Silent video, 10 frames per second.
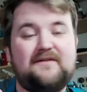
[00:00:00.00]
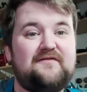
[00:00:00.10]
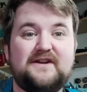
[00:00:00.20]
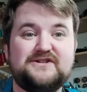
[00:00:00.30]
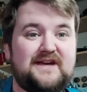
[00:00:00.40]
of
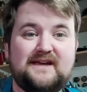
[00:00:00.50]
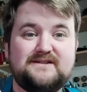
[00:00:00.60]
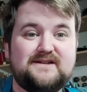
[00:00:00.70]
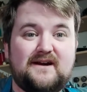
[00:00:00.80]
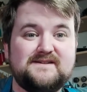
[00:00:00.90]
finishing
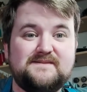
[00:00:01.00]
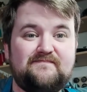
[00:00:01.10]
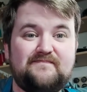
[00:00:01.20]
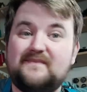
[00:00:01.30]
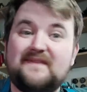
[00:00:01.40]
dyes.
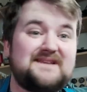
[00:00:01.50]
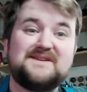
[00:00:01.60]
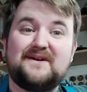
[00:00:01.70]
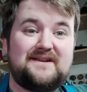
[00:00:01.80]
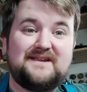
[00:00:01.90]
That's
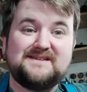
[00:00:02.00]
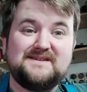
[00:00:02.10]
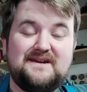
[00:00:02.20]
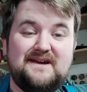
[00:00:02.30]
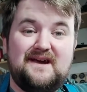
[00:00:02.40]
all it is.
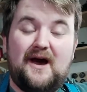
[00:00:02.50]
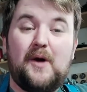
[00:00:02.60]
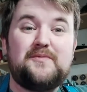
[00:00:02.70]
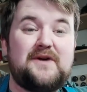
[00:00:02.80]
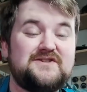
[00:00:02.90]
I
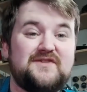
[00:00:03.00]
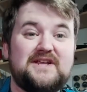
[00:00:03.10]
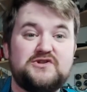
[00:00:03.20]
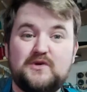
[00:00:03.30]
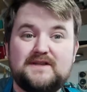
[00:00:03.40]
hope you guys really
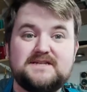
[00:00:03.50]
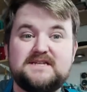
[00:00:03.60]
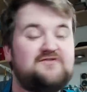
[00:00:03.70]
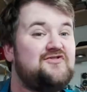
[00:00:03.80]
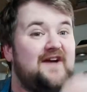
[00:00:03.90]
enjoyed this.
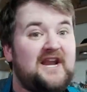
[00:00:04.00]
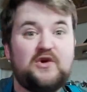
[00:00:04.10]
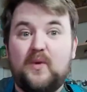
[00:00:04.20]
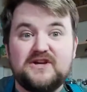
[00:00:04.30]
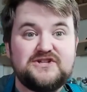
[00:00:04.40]
If you have any
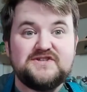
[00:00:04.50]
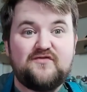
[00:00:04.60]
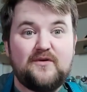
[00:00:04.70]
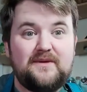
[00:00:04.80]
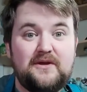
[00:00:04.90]
questions
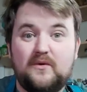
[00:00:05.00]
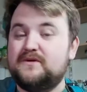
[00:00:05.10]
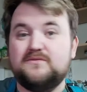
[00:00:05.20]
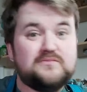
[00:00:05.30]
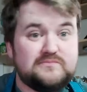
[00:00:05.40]
for me or
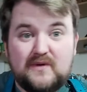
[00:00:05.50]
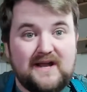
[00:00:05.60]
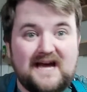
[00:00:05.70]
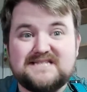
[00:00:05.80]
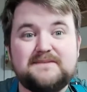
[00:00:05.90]
you
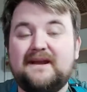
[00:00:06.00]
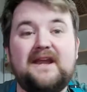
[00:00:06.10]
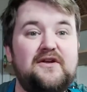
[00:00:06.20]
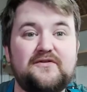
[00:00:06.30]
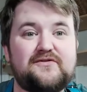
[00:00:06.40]
want to ask about
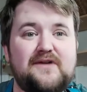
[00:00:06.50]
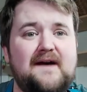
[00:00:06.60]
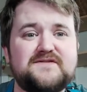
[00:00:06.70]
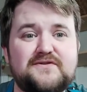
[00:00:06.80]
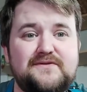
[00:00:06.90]
any other
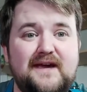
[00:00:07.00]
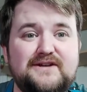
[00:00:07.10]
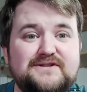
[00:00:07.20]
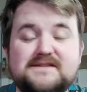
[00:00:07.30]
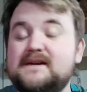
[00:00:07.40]
crafts or
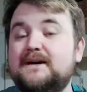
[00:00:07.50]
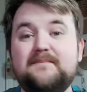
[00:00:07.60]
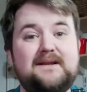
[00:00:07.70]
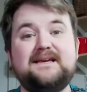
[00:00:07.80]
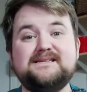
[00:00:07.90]
creations,
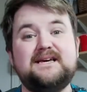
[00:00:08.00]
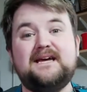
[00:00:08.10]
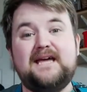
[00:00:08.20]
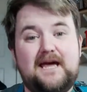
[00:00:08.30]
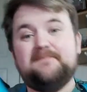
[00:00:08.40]
please
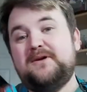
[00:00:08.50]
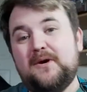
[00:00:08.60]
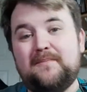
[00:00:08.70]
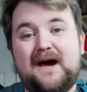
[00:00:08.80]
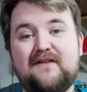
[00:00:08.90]
hit me
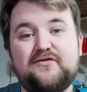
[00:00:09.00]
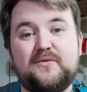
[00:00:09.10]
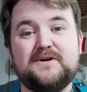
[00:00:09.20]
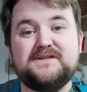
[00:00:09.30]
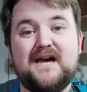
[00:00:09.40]
up
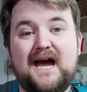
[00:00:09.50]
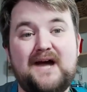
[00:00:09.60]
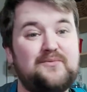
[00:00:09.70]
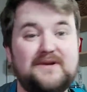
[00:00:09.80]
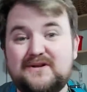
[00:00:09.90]
afterwards
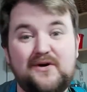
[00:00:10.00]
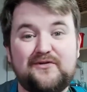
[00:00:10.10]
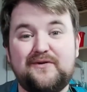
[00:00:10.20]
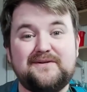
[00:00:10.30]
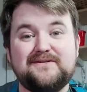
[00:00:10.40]
and we'll go
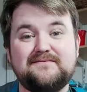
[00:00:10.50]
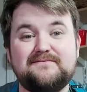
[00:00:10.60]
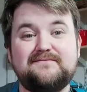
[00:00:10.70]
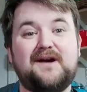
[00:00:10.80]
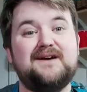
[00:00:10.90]
through it.
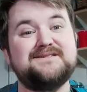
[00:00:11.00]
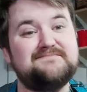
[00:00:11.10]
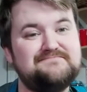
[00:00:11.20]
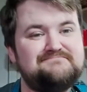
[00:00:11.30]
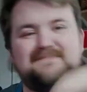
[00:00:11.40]
Guys,
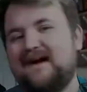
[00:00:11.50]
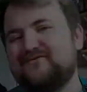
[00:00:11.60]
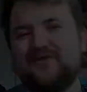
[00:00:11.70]
have a